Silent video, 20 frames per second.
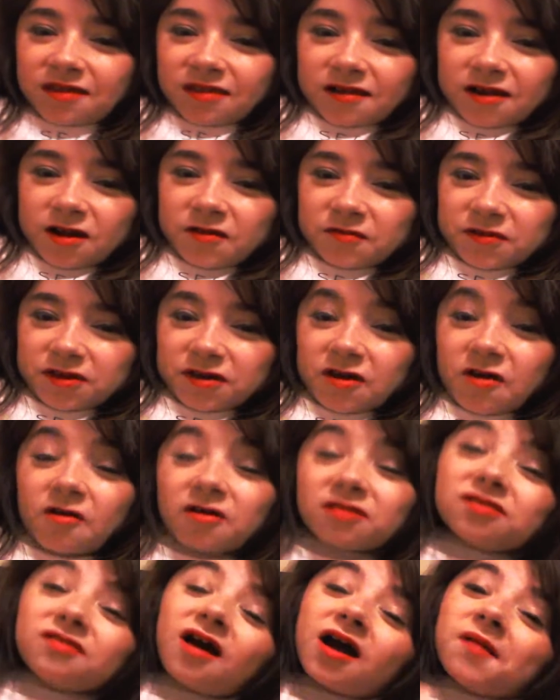There we
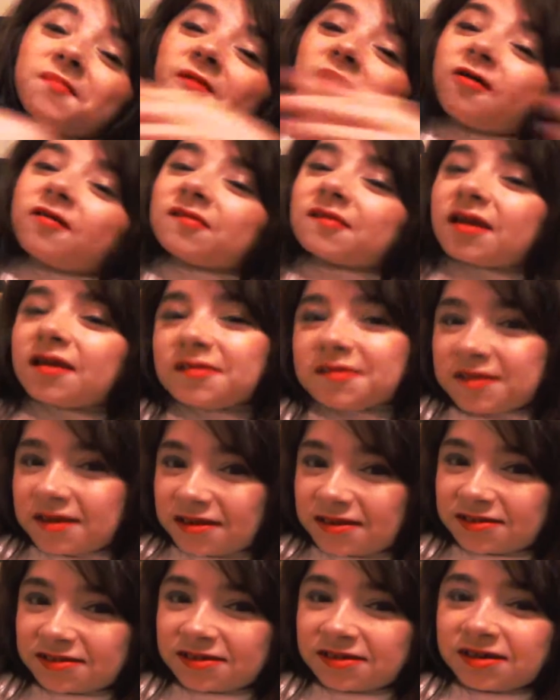go. 9 balls out of
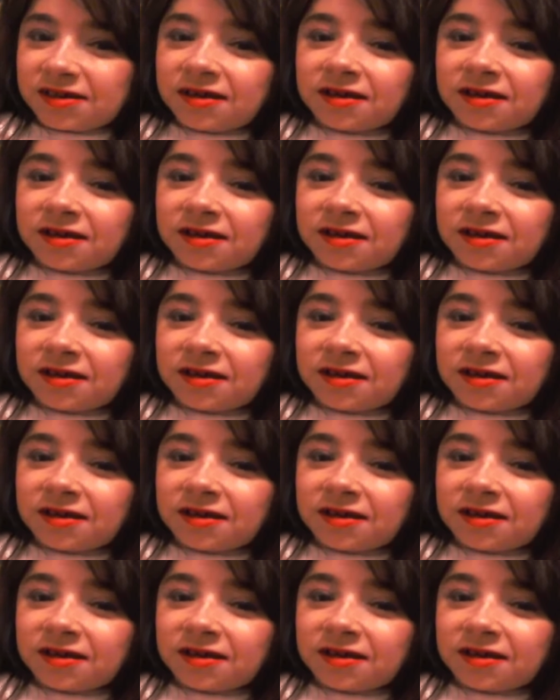10.